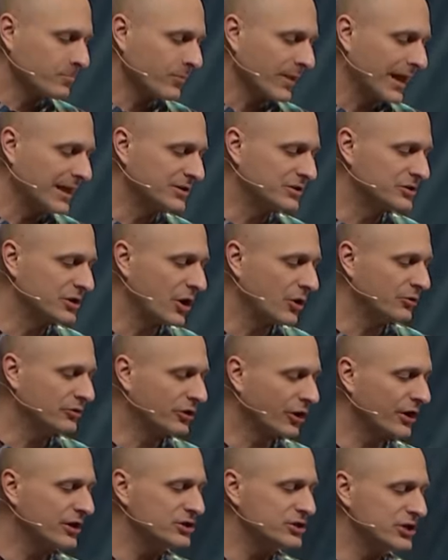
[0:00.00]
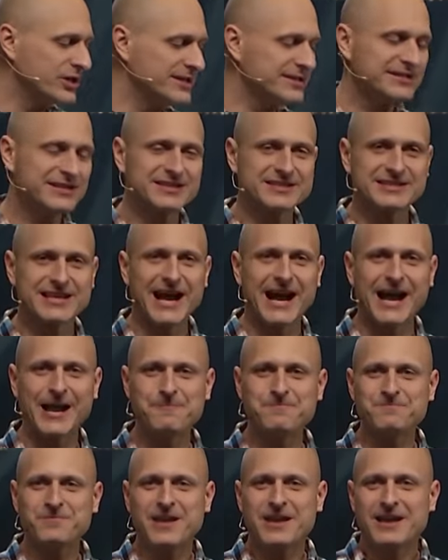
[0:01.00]
And so during Jesus'
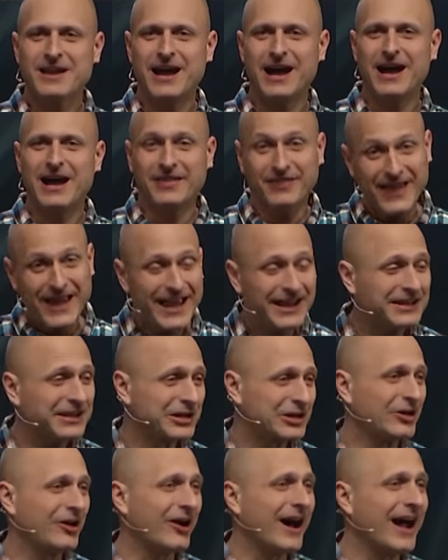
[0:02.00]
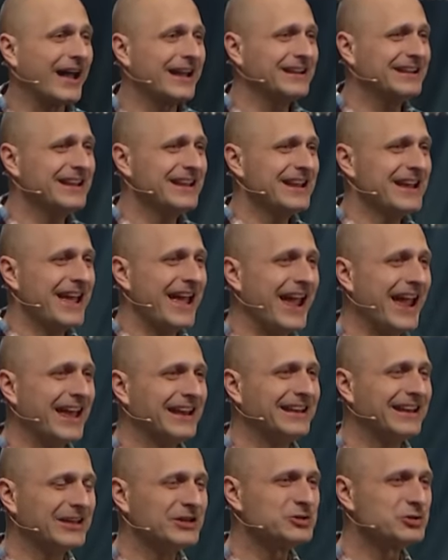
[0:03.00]
time, uh, they had declined, and
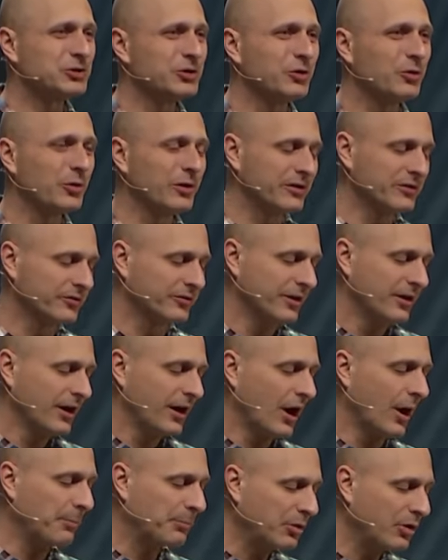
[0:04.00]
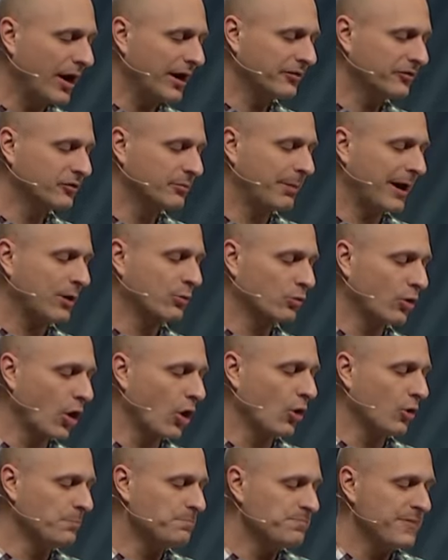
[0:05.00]
Israel was oppressed by
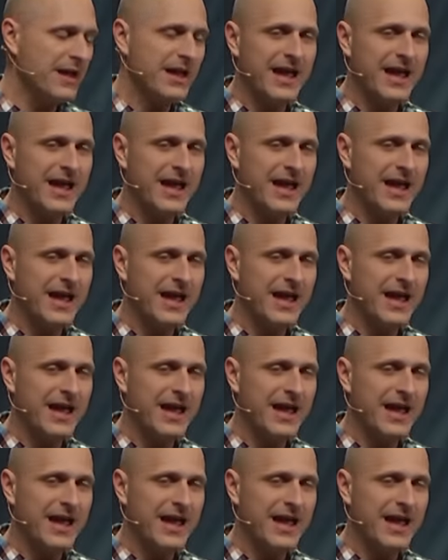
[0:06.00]
Rome.